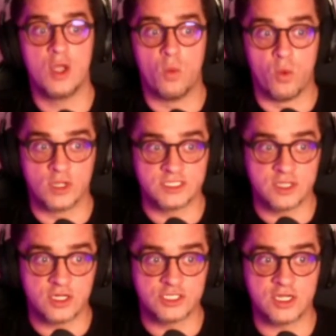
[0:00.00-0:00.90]
1
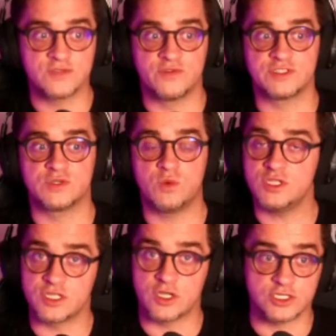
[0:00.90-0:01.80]
StarSharks versus 1
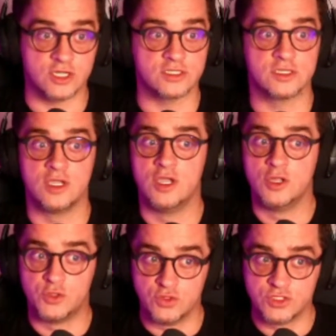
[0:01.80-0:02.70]
StarSharks,
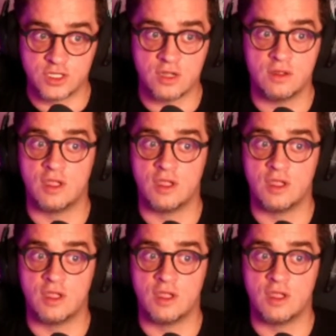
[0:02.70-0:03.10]
2-star